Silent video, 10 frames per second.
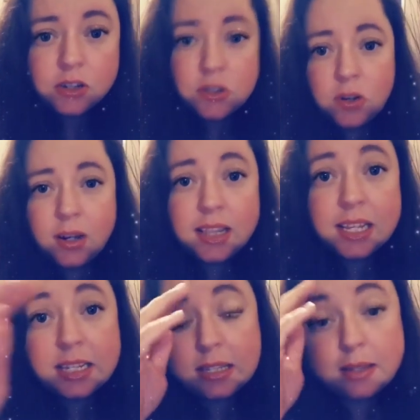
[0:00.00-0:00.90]
So in
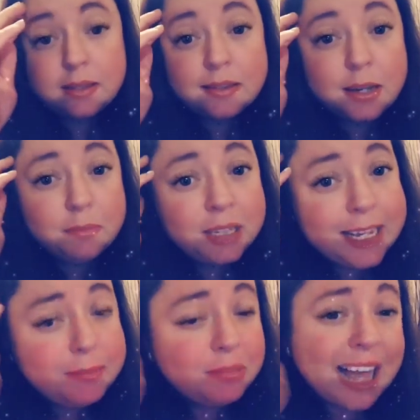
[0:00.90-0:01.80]
this
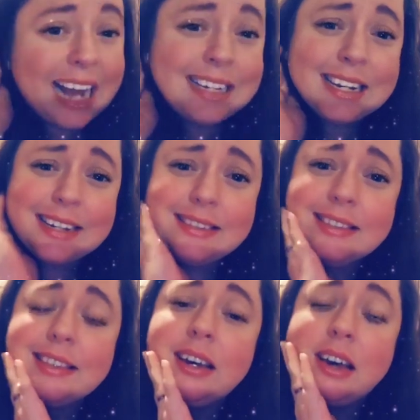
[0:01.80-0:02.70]
complete
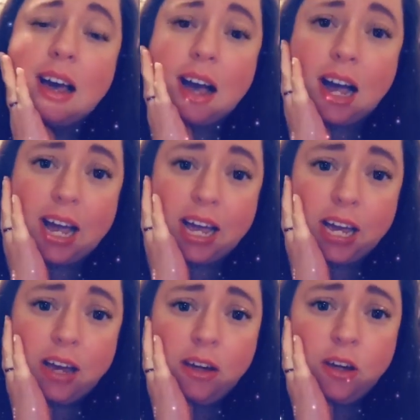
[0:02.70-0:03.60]
blackness,
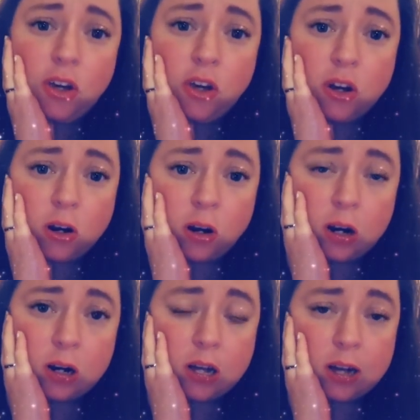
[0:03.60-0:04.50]
I
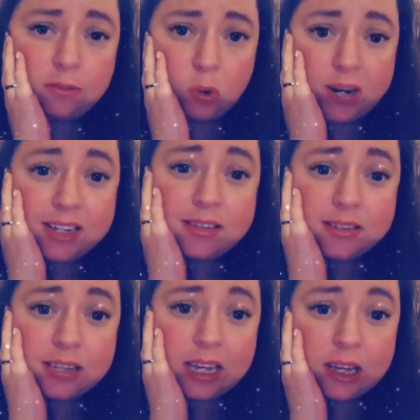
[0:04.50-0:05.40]
heard a
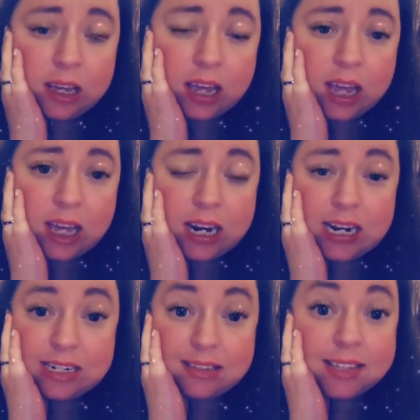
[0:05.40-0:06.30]
voice, and I
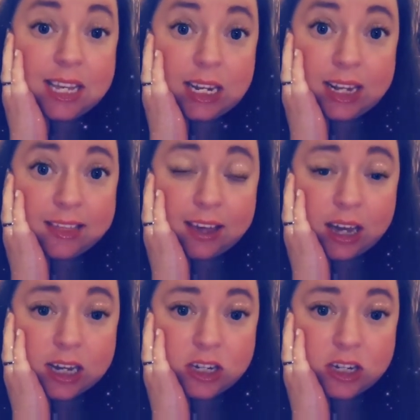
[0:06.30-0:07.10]
didn't see anything.